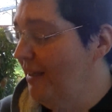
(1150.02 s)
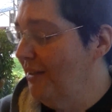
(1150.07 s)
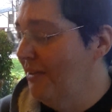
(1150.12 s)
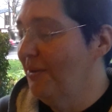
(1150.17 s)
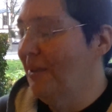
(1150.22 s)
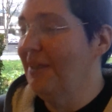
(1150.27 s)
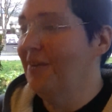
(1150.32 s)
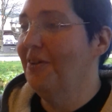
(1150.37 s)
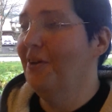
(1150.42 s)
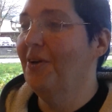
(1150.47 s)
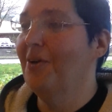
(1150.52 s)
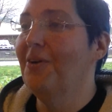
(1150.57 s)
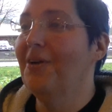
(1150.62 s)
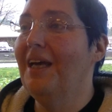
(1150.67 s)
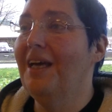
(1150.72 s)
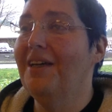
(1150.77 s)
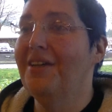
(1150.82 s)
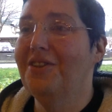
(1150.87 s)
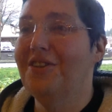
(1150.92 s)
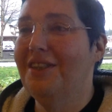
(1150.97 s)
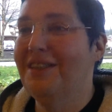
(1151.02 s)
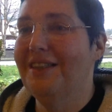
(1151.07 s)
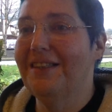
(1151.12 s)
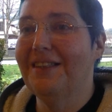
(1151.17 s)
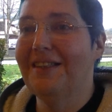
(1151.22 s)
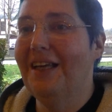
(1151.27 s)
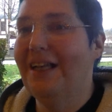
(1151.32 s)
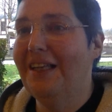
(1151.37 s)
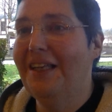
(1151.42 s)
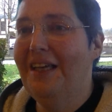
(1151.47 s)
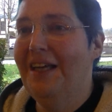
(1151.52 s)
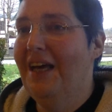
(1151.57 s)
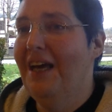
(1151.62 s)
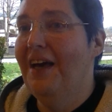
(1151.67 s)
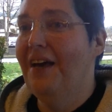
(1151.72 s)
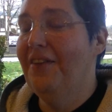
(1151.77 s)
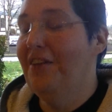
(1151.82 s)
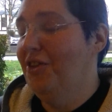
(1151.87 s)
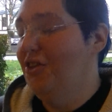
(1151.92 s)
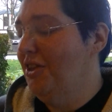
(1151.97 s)
But, oh, yeah, she didn't know.
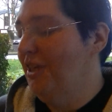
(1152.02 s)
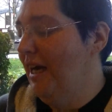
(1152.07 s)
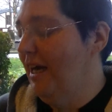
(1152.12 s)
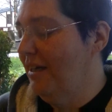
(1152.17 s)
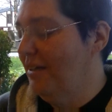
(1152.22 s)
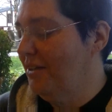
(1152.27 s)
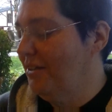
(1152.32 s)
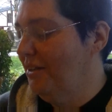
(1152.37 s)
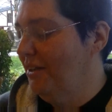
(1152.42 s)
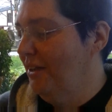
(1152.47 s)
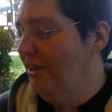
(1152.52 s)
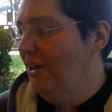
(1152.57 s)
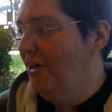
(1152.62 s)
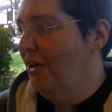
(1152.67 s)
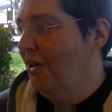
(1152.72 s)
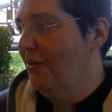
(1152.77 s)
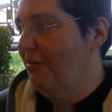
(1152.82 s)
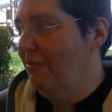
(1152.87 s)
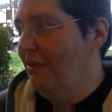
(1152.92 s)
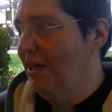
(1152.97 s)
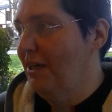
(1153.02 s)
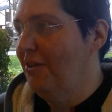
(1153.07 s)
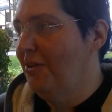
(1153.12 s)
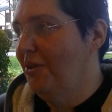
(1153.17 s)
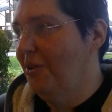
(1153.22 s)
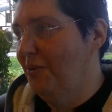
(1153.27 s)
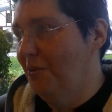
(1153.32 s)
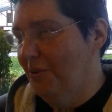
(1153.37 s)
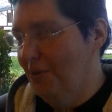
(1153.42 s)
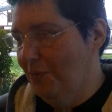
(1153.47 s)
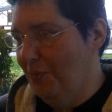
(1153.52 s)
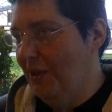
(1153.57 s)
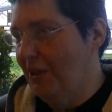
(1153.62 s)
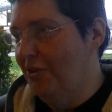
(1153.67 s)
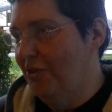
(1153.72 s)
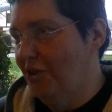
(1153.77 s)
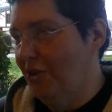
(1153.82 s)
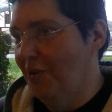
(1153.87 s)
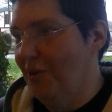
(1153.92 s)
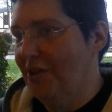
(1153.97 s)
And then she asked her friend who
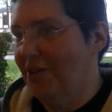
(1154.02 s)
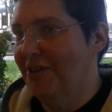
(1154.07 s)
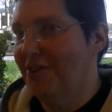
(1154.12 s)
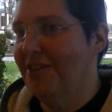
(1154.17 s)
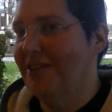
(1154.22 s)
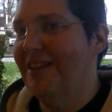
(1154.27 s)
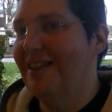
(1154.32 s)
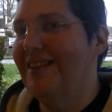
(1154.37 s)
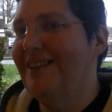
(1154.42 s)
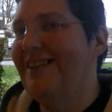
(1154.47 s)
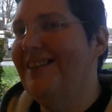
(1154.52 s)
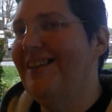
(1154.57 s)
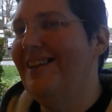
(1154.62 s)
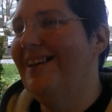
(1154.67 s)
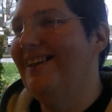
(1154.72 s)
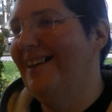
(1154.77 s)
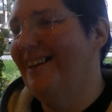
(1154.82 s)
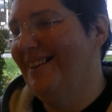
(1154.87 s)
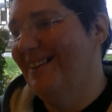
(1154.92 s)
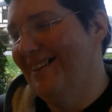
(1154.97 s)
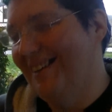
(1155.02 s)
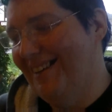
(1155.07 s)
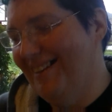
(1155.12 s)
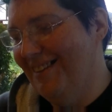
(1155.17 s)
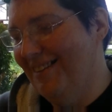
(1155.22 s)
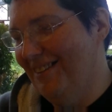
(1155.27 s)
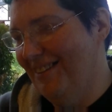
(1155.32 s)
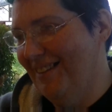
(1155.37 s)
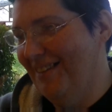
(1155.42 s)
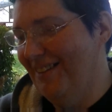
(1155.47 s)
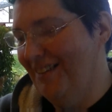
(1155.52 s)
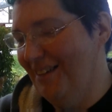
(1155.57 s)
was Jewish, and she's like, yeah, that is.